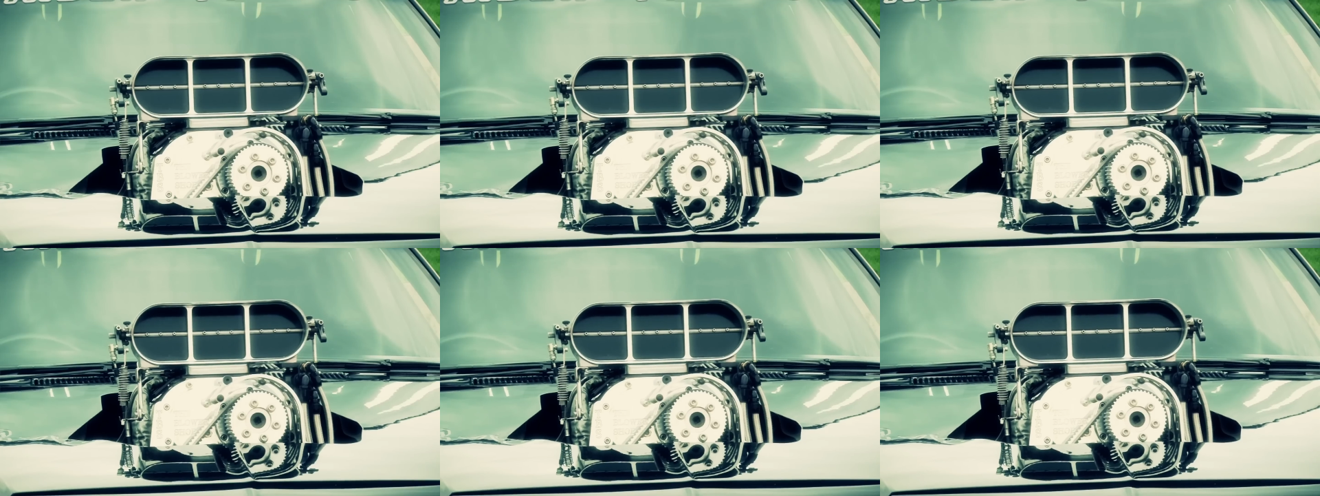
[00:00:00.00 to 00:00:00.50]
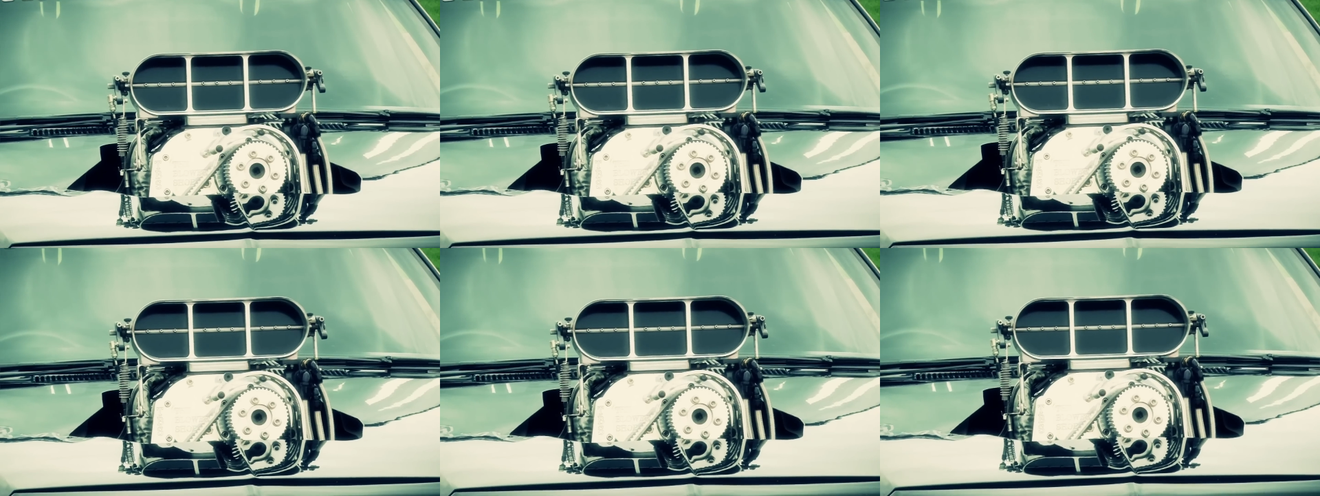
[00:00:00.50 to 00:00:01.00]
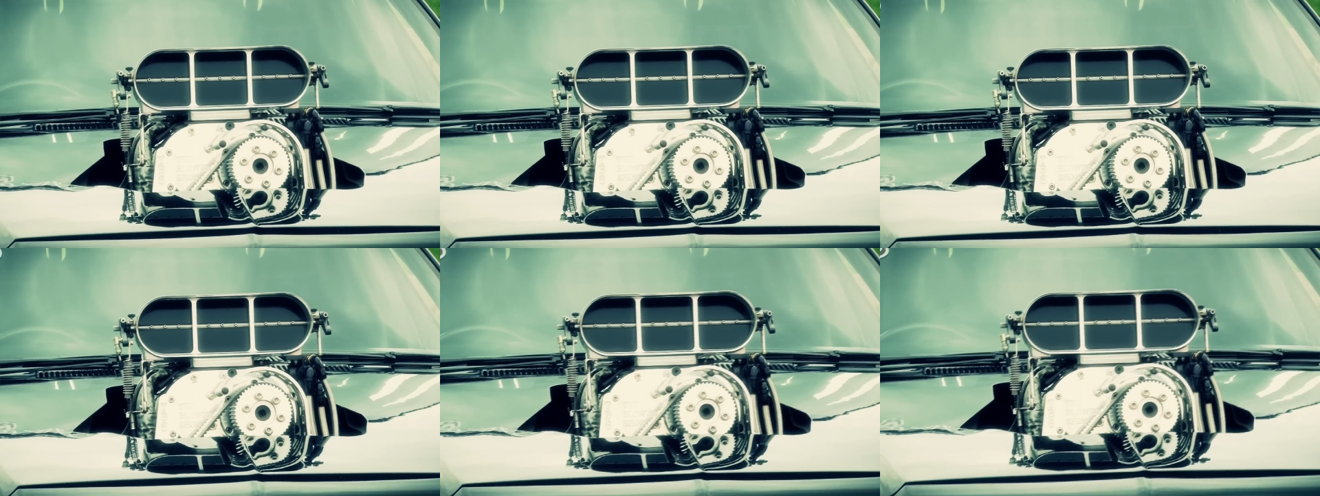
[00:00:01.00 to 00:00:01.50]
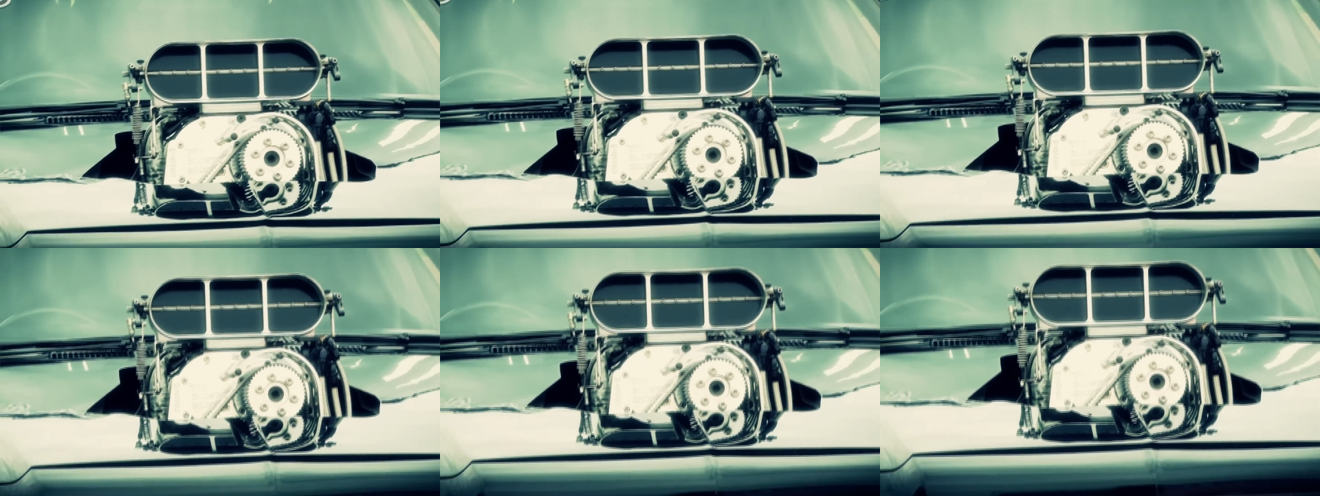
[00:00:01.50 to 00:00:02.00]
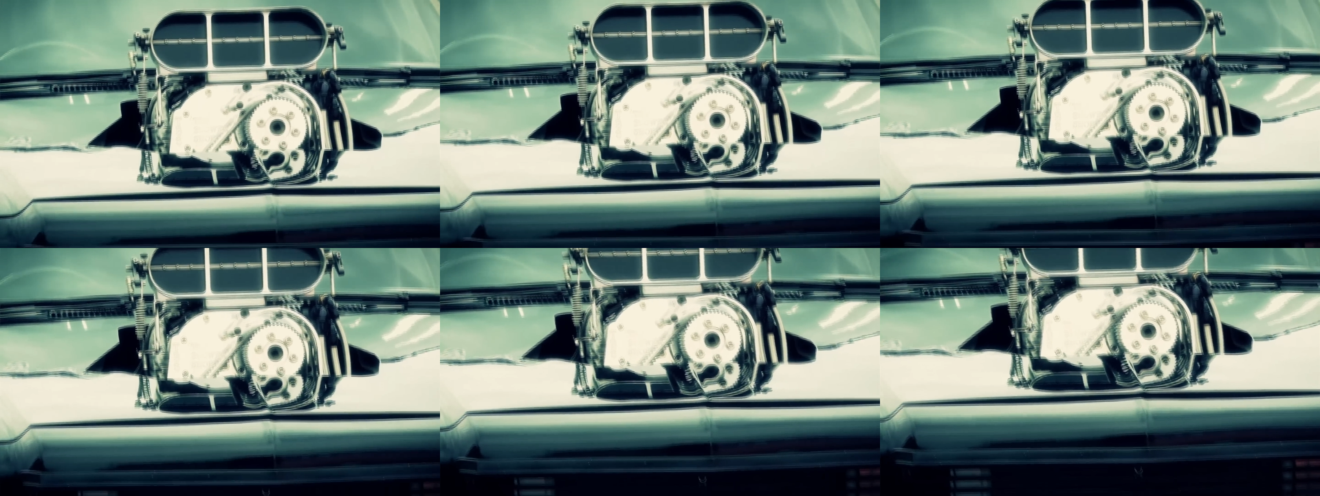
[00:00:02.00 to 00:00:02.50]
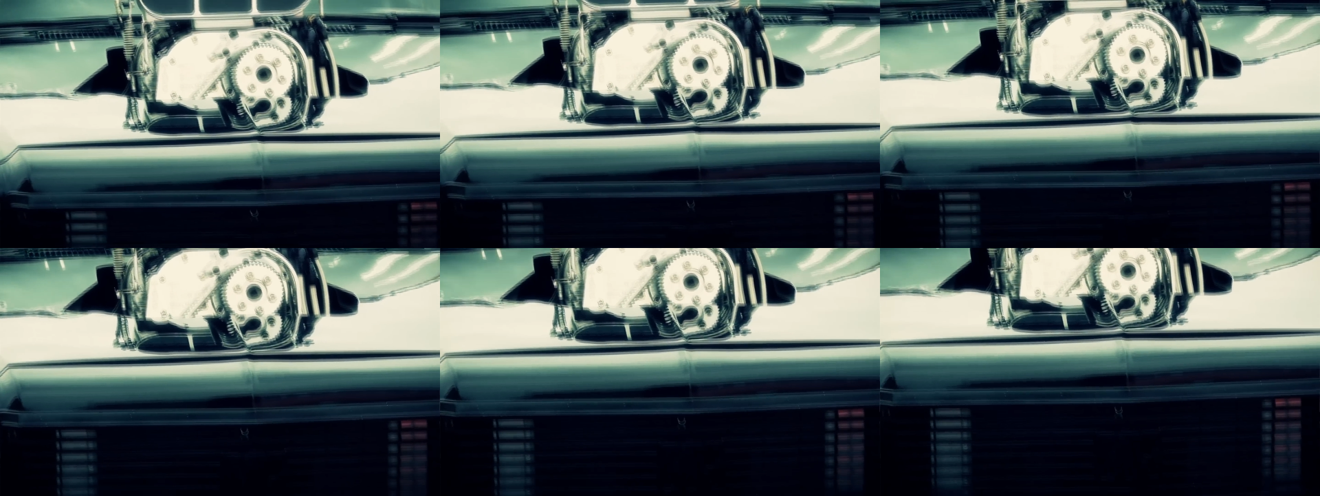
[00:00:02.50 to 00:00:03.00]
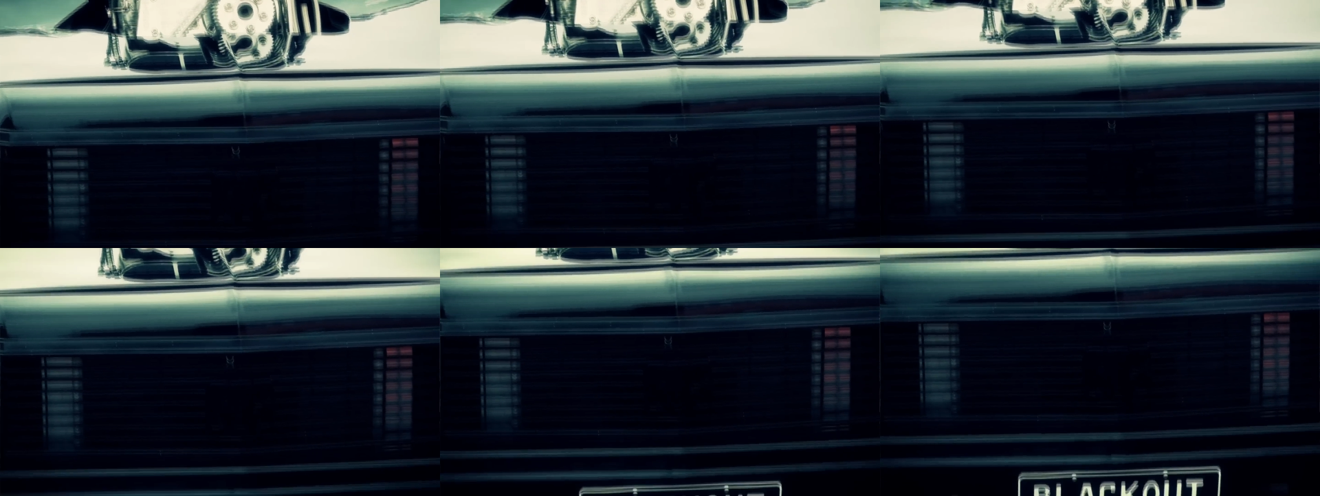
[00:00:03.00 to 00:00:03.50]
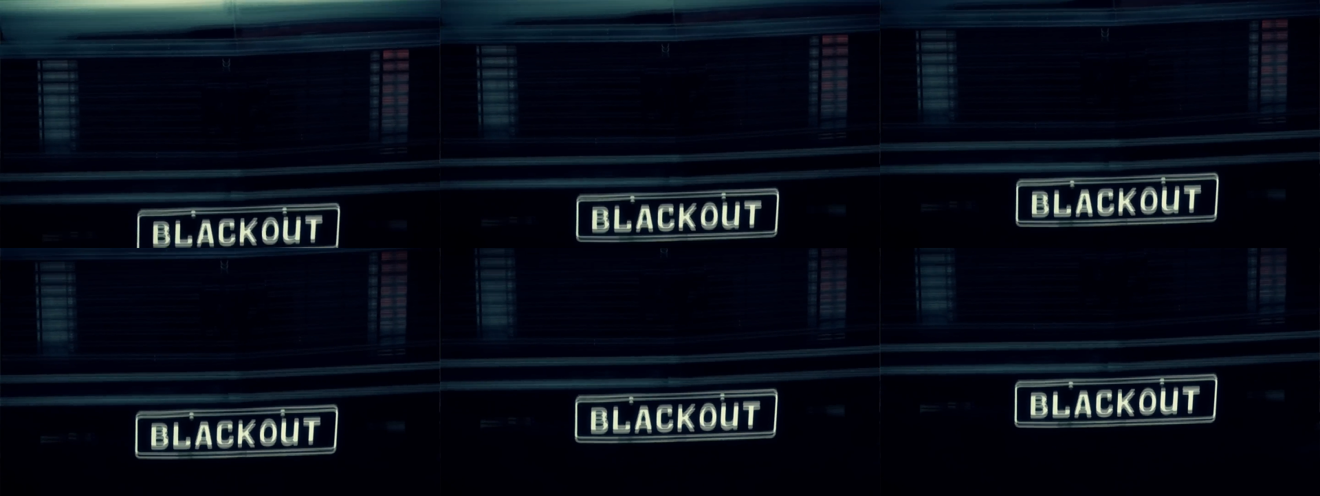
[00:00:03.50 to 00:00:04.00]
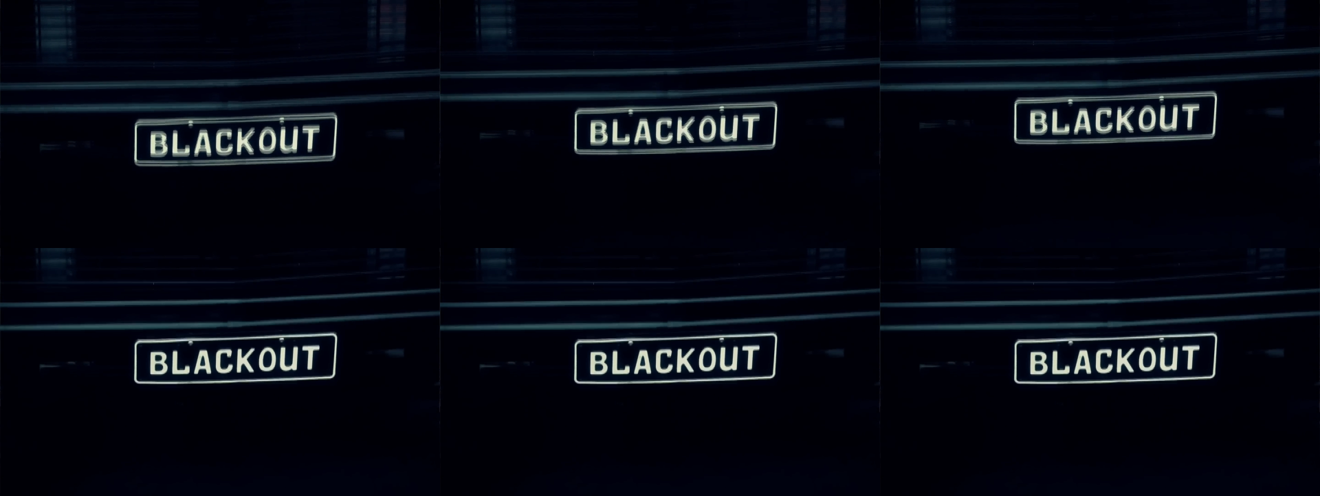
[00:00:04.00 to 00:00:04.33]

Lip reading: [unreadable: no face in view]